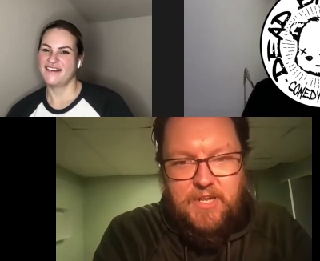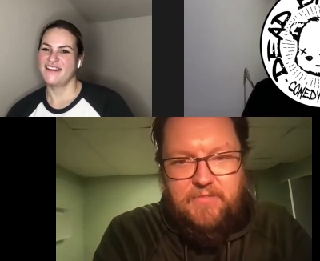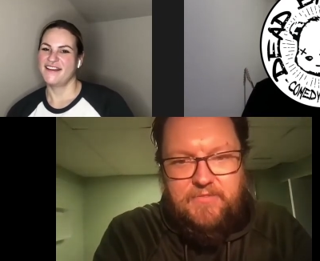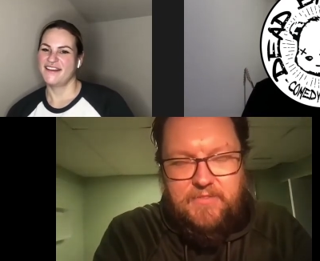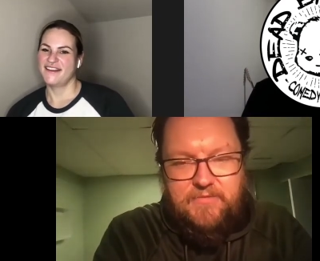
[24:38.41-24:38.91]

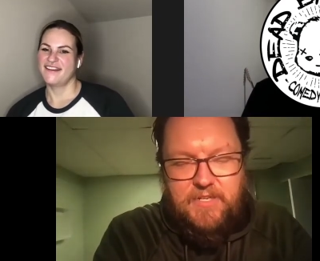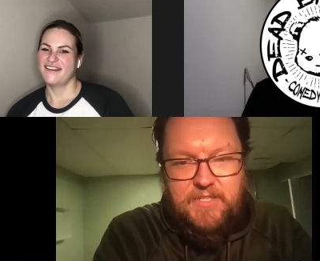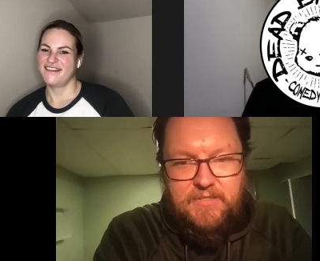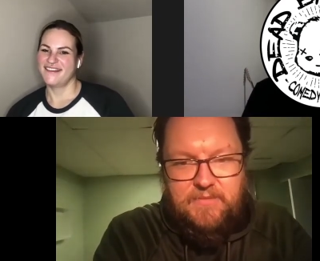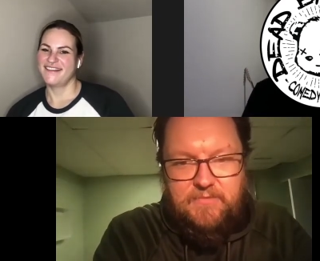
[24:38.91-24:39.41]
Speaker 1: off to
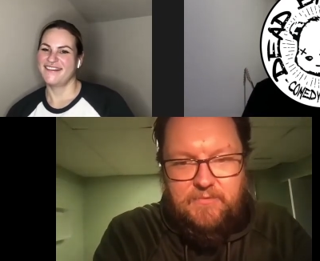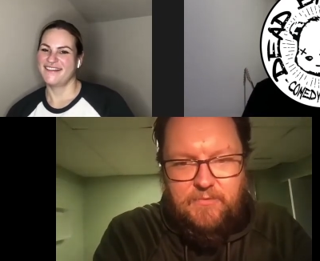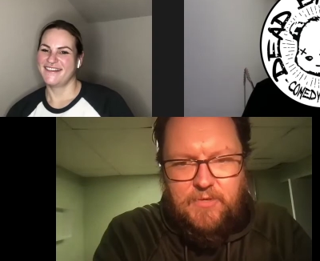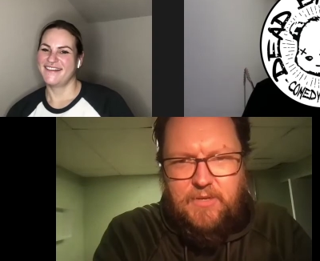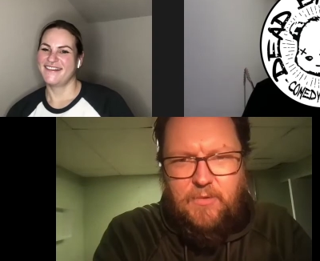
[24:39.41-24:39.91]
fucking
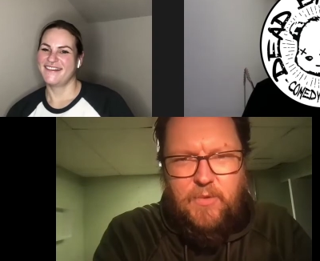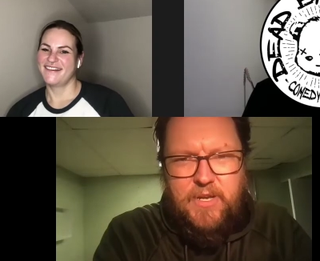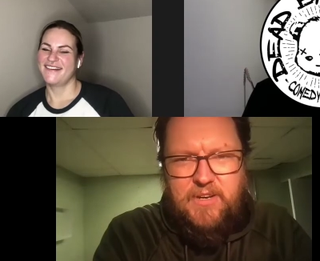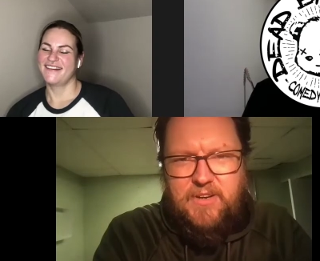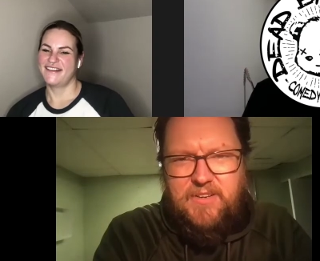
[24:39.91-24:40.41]
real
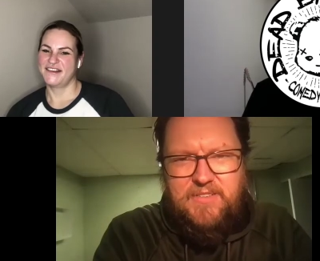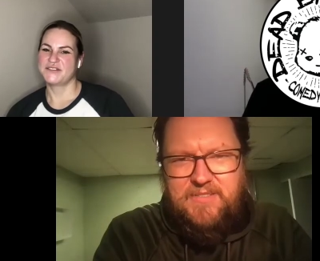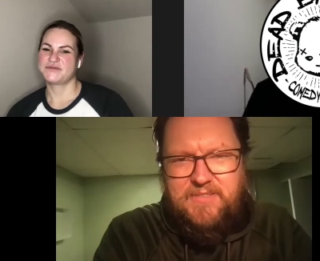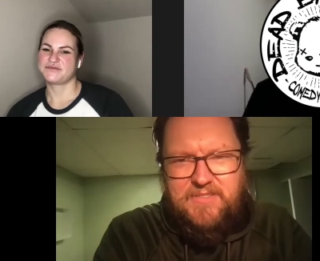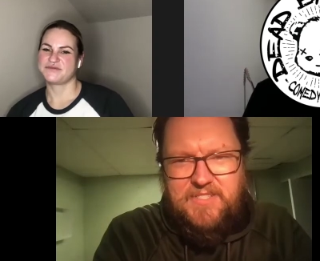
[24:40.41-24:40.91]
weird
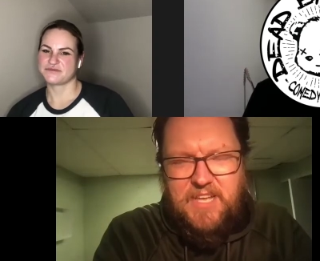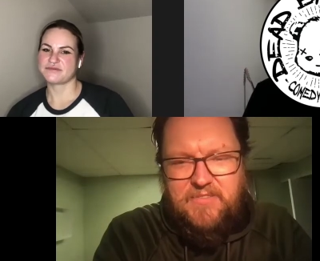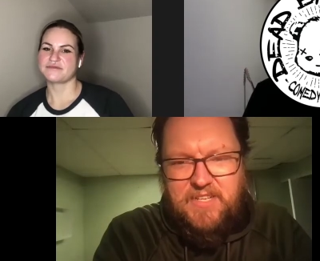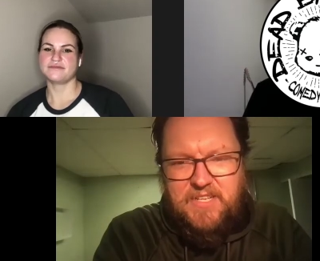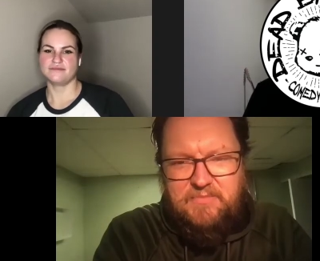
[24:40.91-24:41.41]

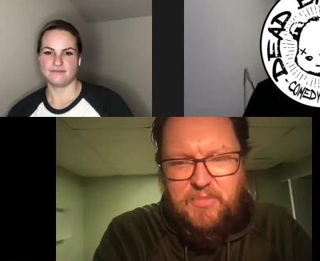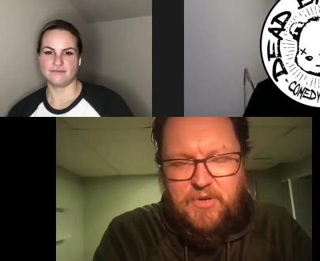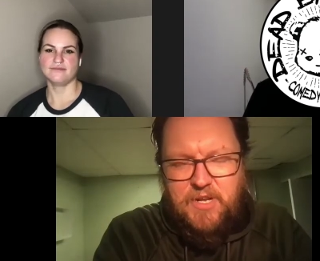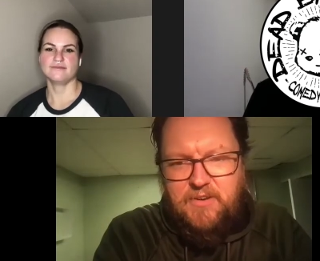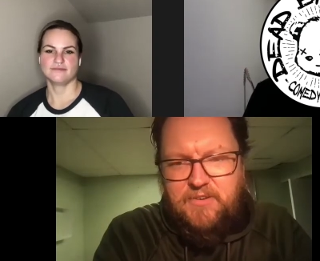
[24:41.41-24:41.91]
seventies
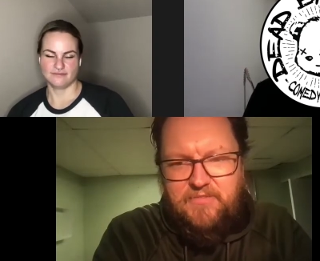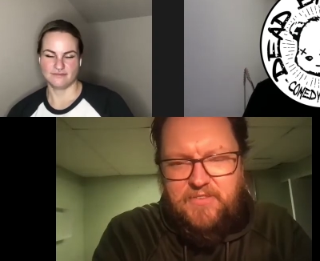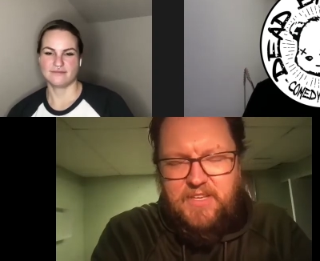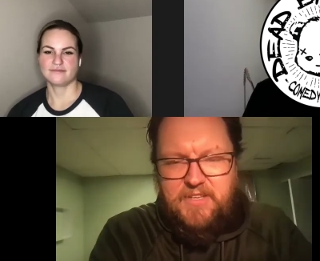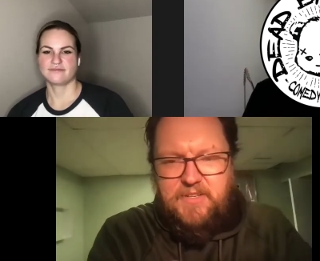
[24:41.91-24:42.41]

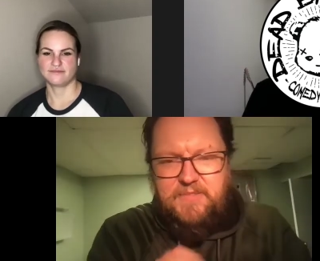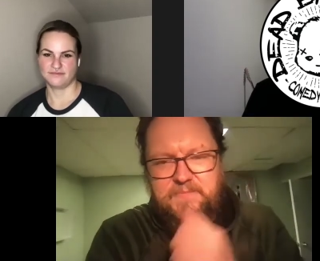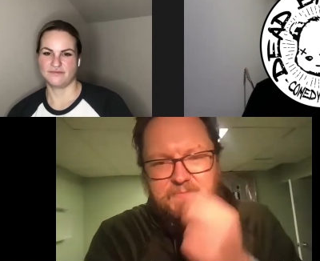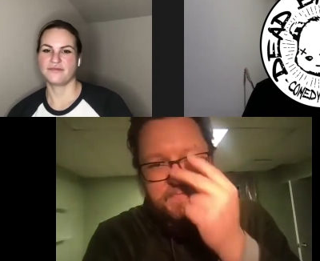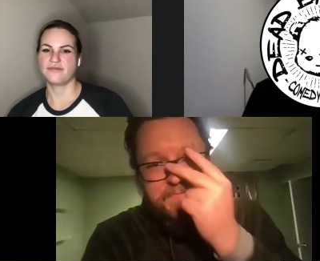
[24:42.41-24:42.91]
pornography, you know?
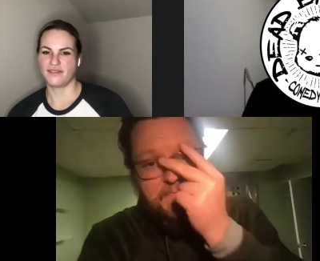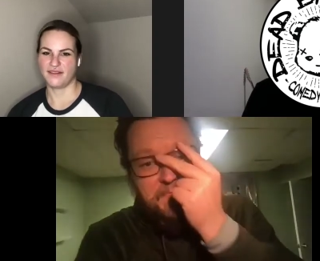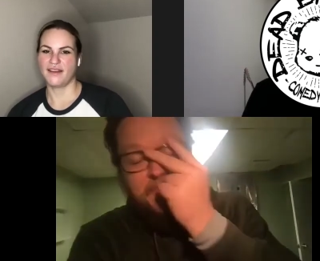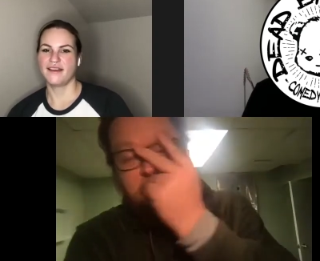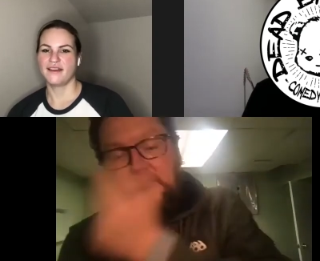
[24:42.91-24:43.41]

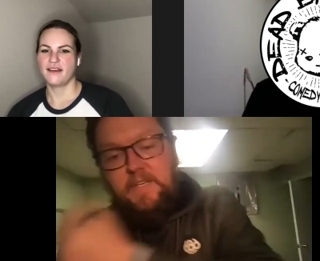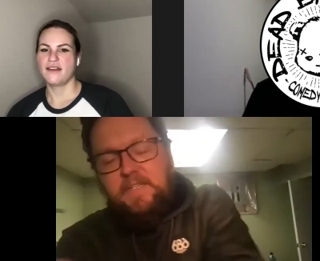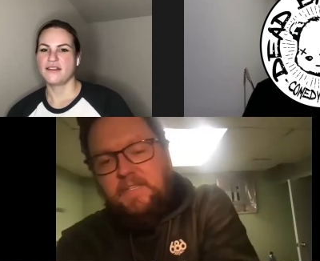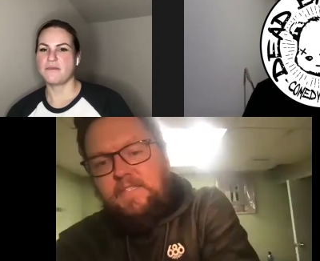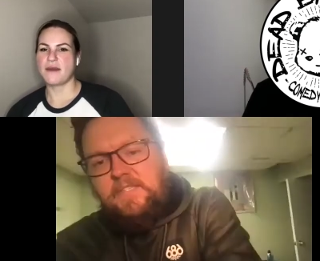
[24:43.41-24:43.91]

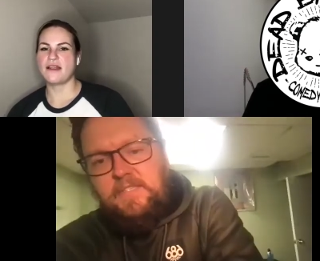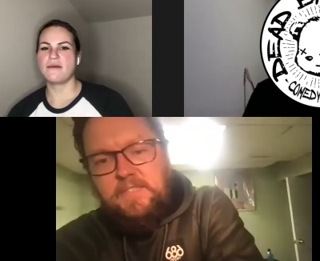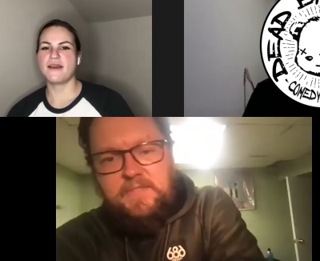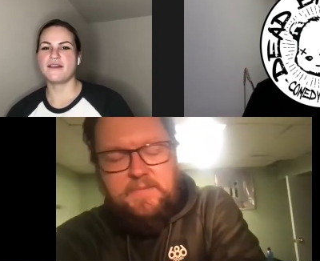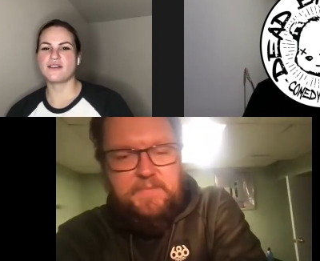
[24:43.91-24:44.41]
Speaker 2: the
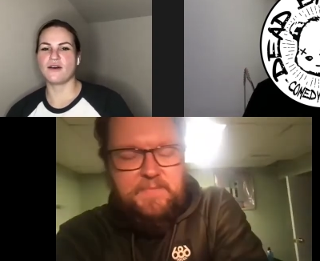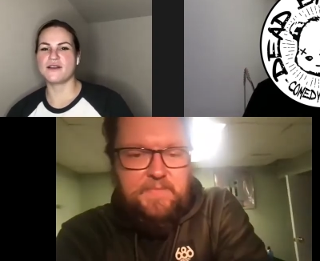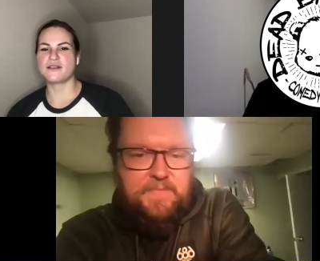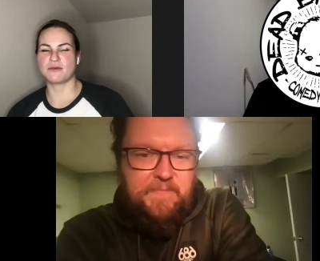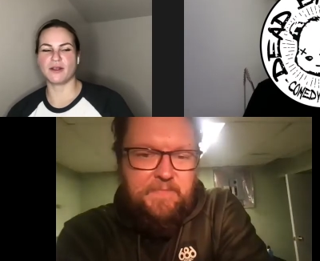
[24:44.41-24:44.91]
beta males
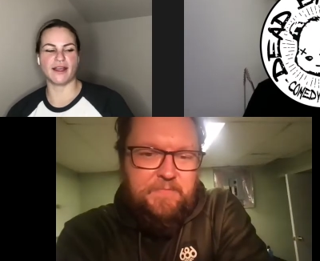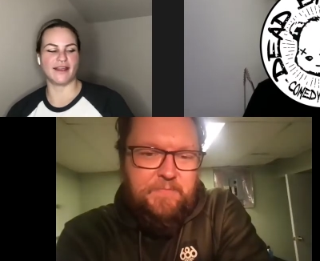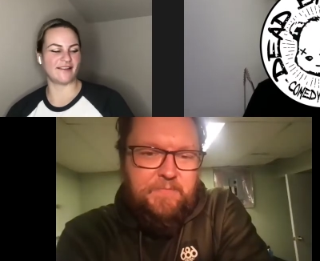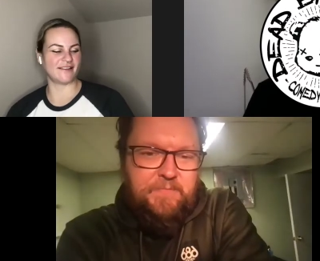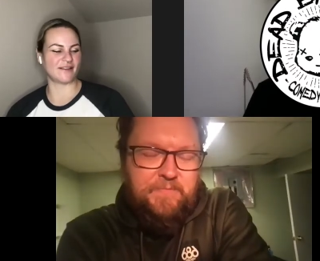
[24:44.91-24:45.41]
always were
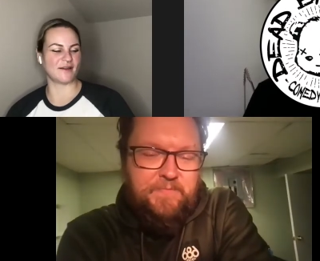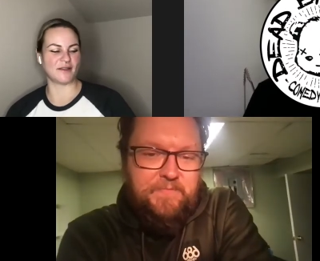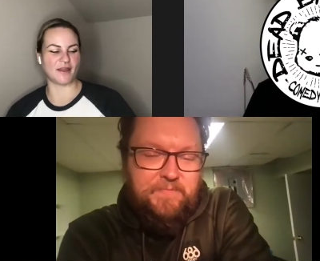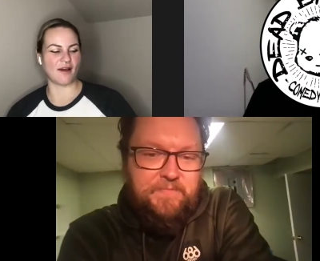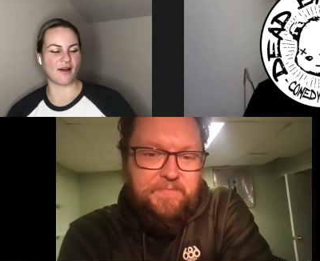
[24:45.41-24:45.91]
like,
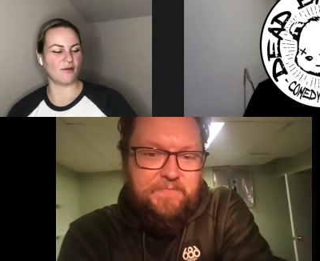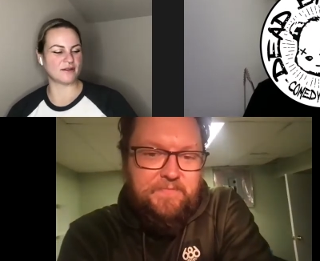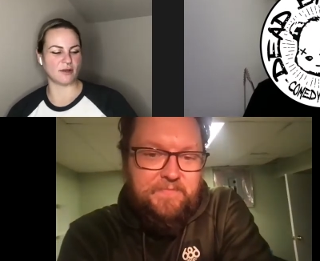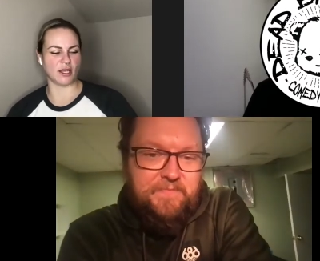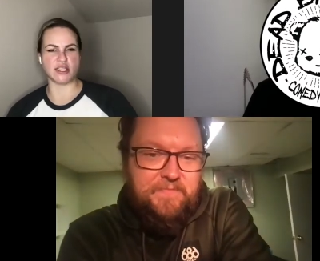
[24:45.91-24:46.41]
they, they
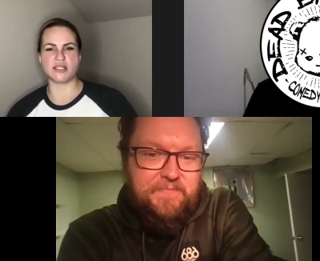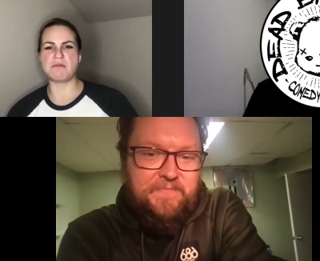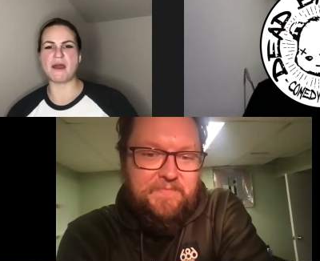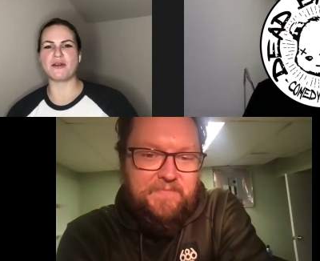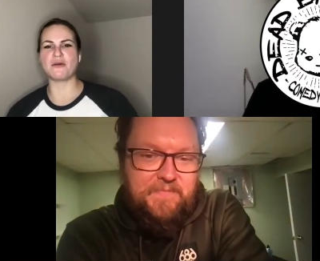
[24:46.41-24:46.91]
always were like,
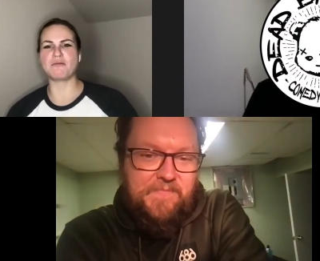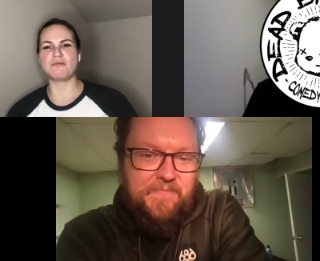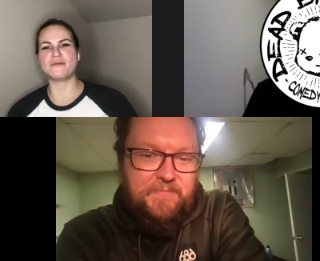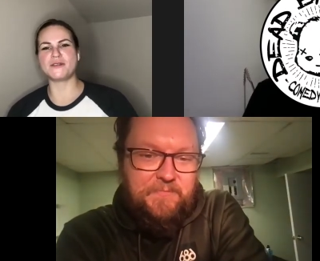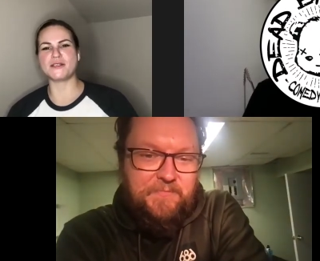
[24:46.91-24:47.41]
it's a
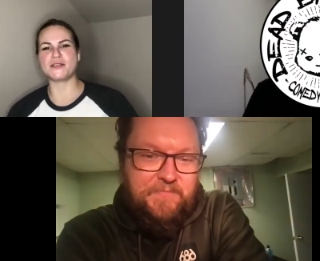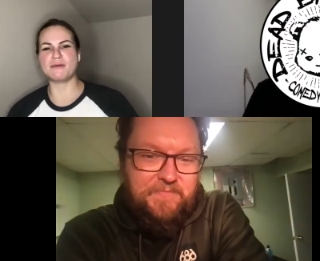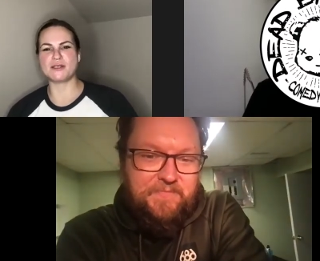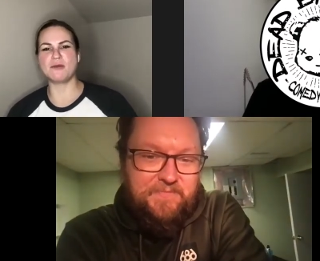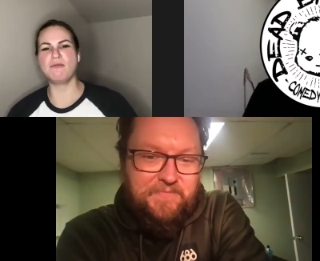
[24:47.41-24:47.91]
better
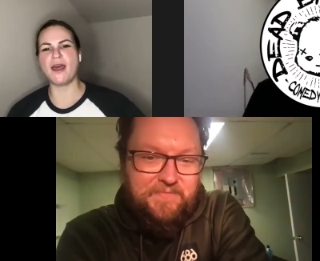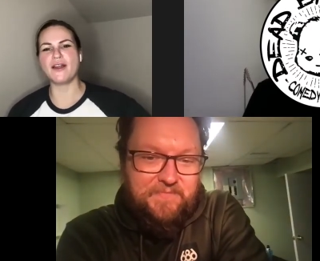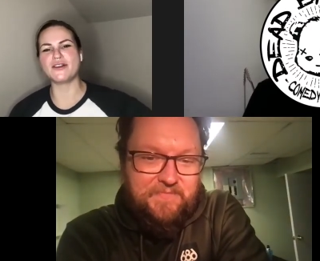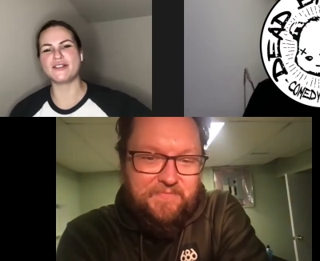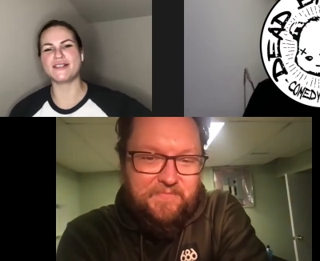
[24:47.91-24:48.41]
system, it's the
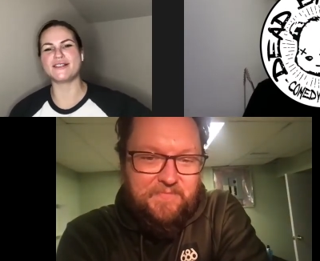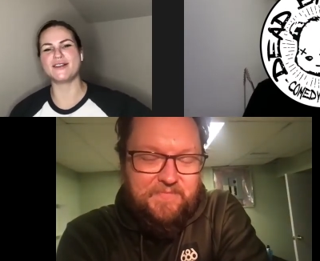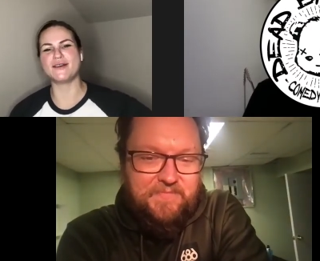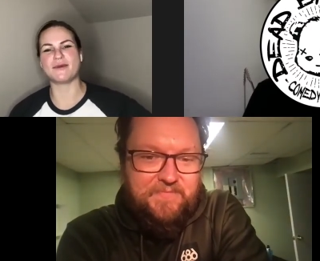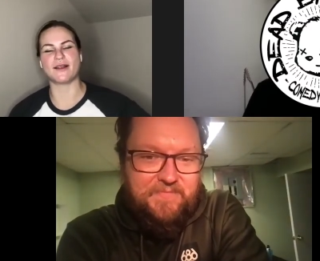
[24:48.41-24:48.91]
better
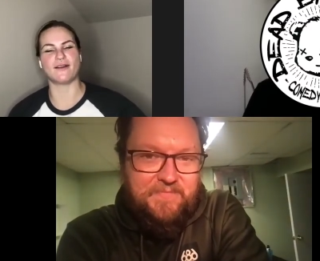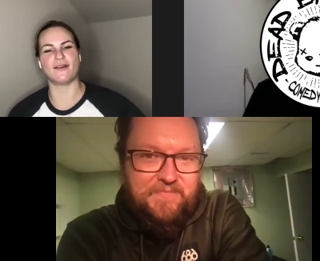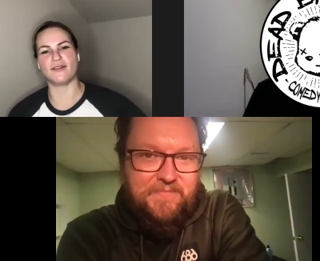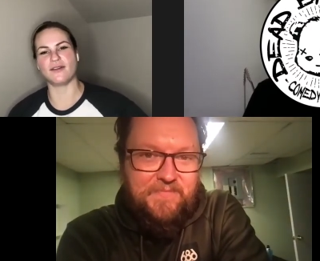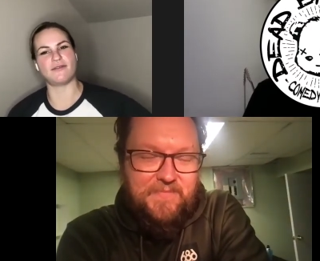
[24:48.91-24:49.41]
system.
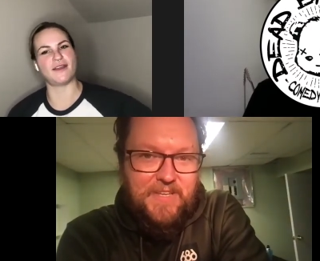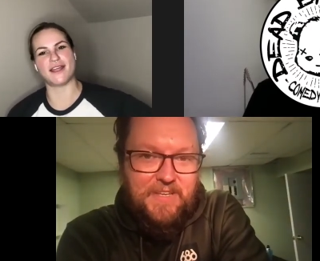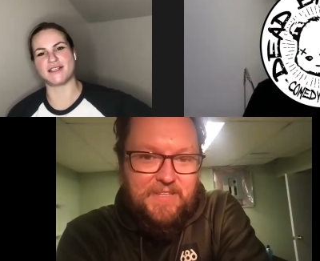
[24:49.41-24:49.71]
And all the